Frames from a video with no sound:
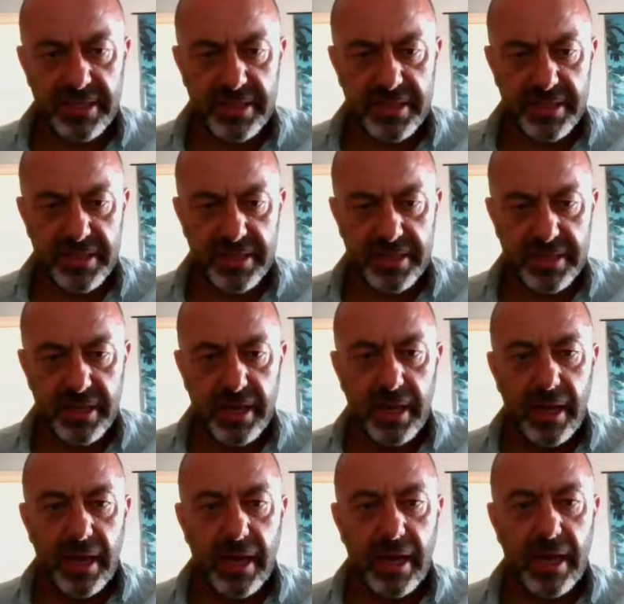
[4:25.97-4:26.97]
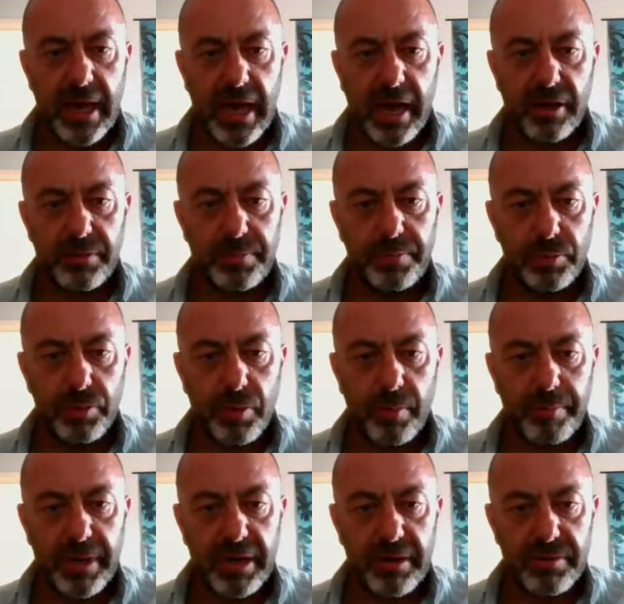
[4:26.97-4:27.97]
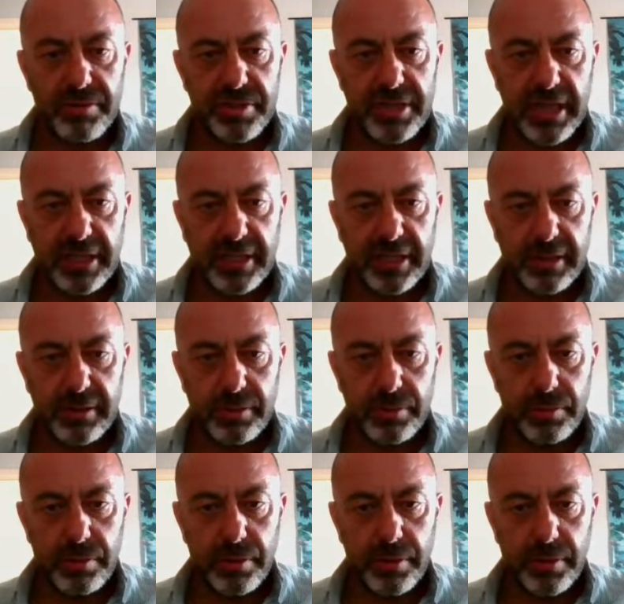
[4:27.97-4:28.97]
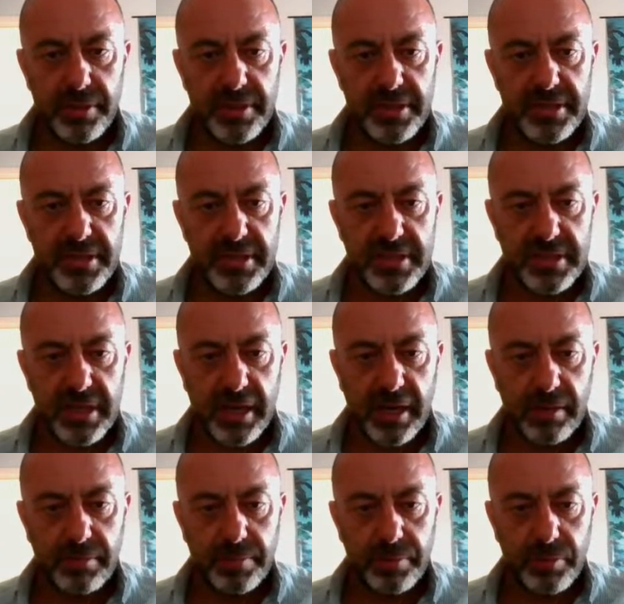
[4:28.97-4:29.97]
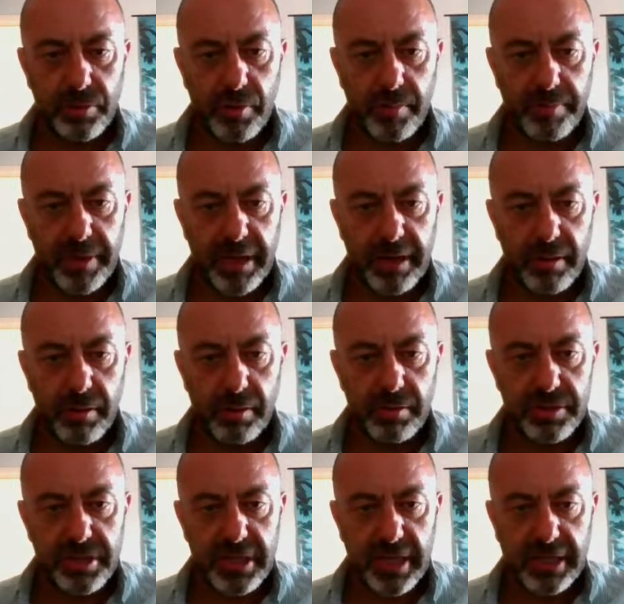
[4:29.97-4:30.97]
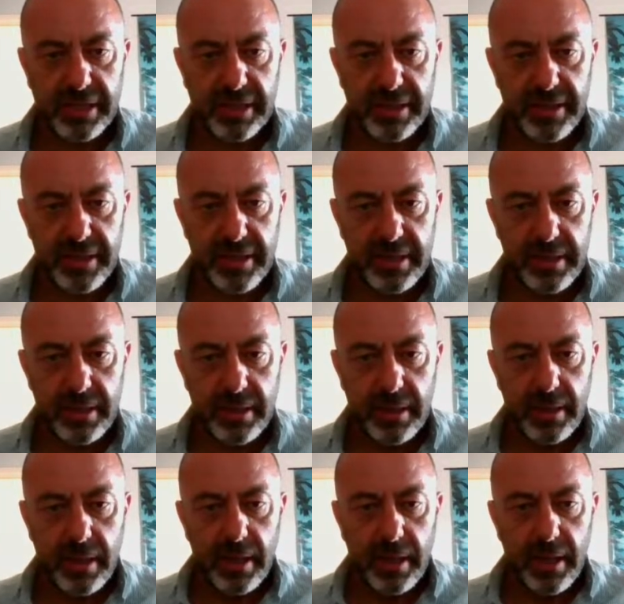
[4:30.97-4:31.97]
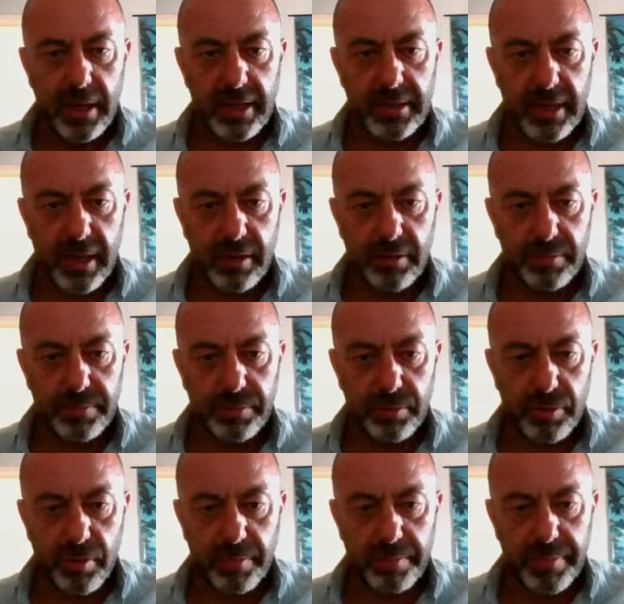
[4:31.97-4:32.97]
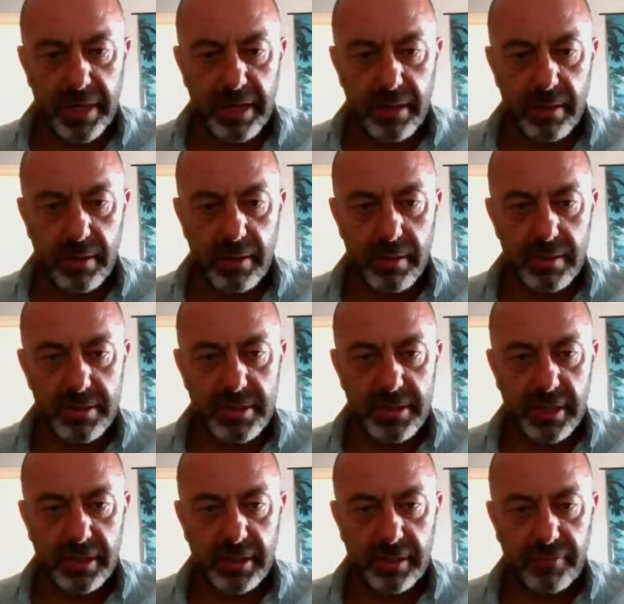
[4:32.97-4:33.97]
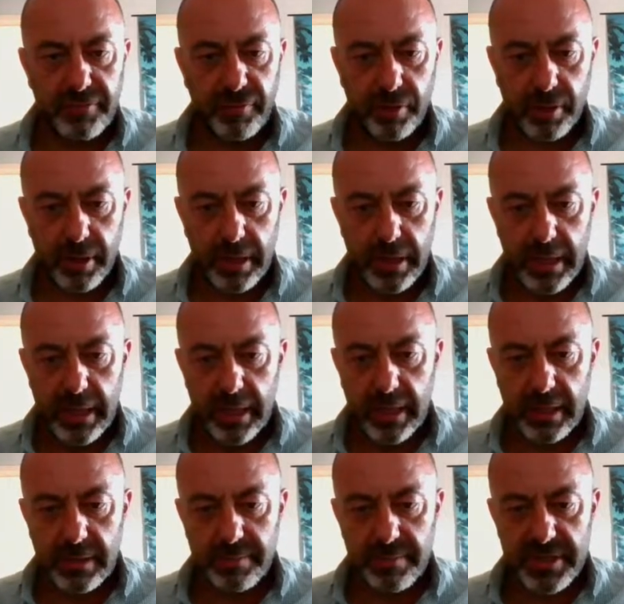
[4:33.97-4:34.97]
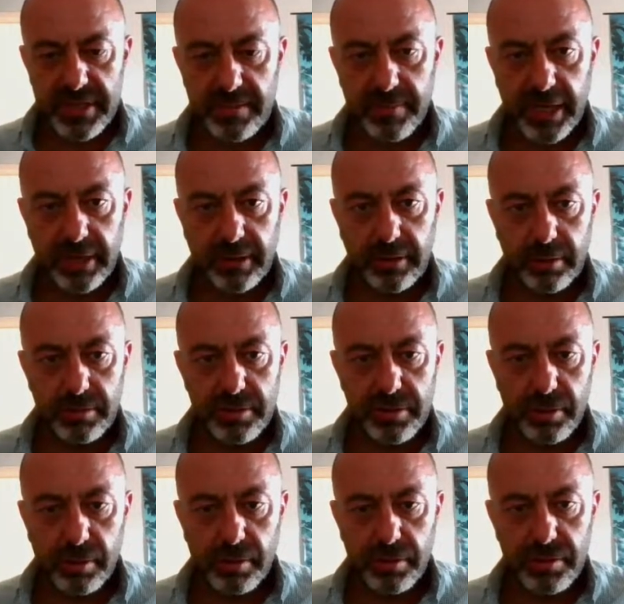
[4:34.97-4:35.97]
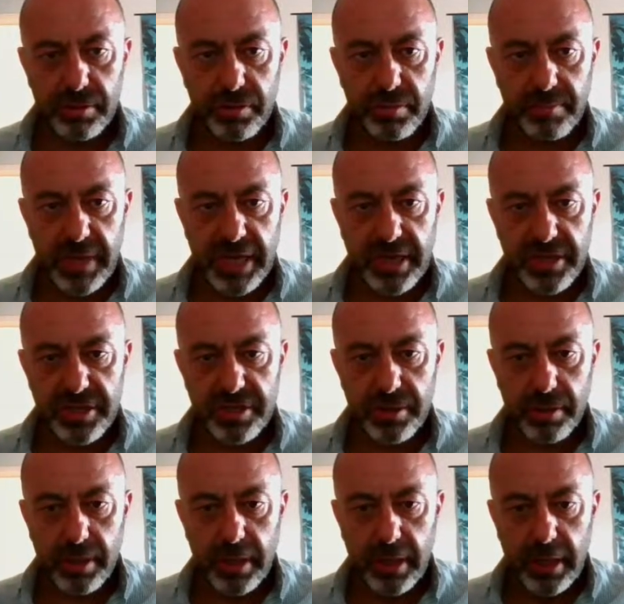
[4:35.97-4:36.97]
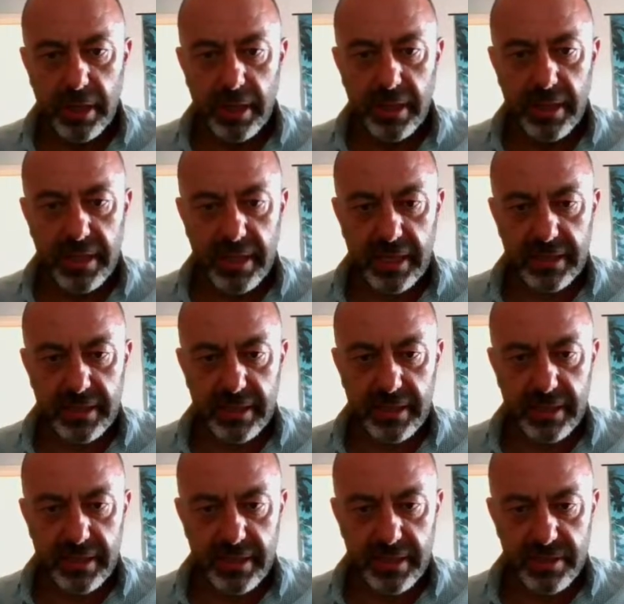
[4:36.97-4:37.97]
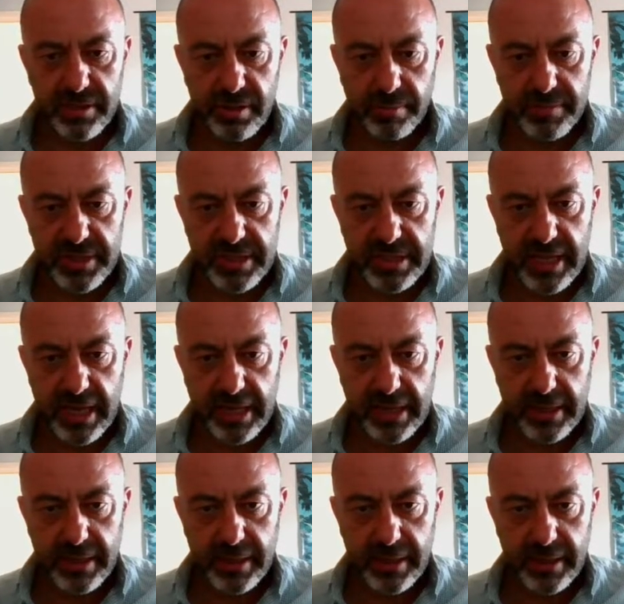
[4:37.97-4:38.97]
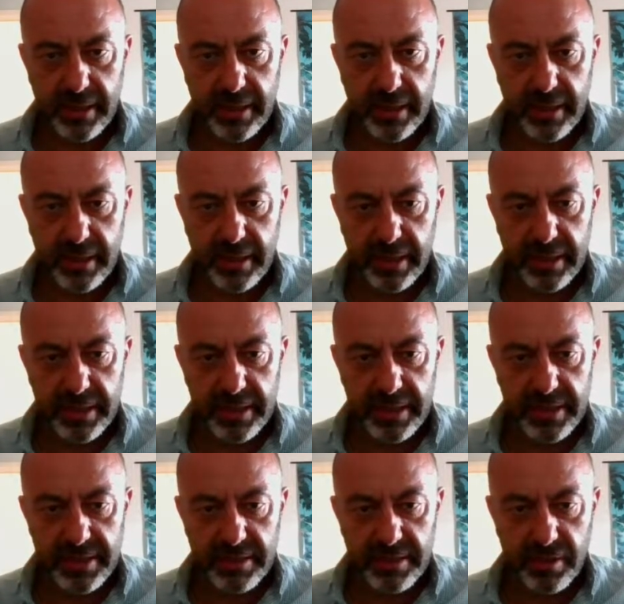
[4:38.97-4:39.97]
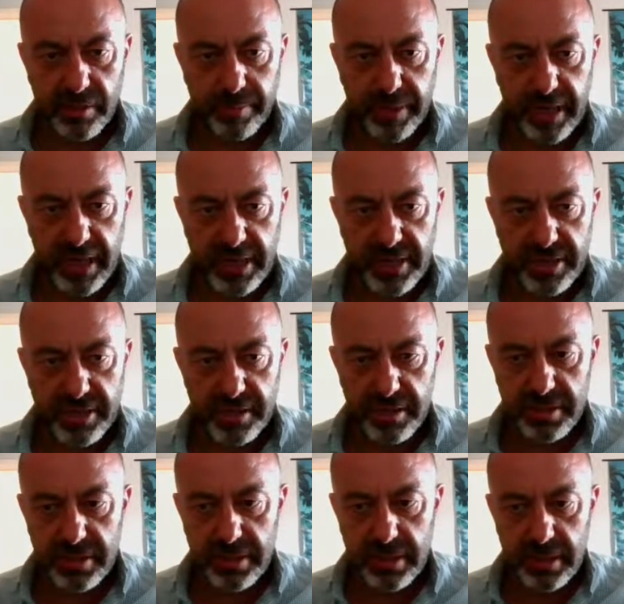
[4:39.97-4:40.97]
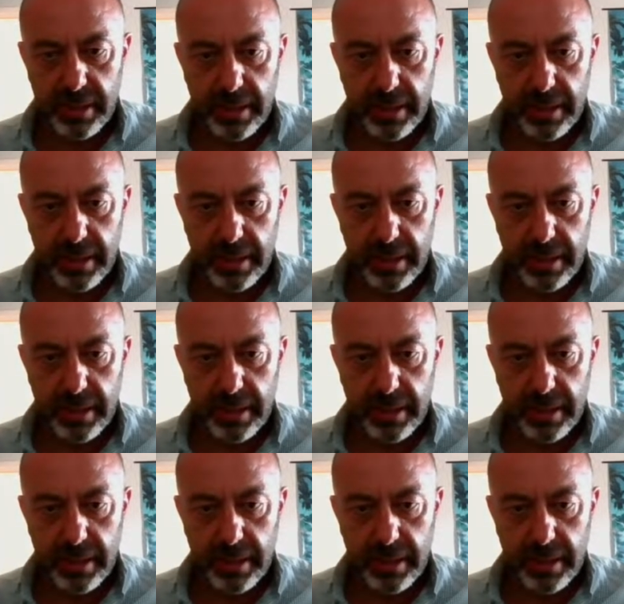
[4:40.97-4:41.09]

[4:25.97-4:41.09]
This is output compare on channel 2, this is output compare on channel 3, and output compare channel 4. Let me my notes also to make sure that there's no mistake in these operations.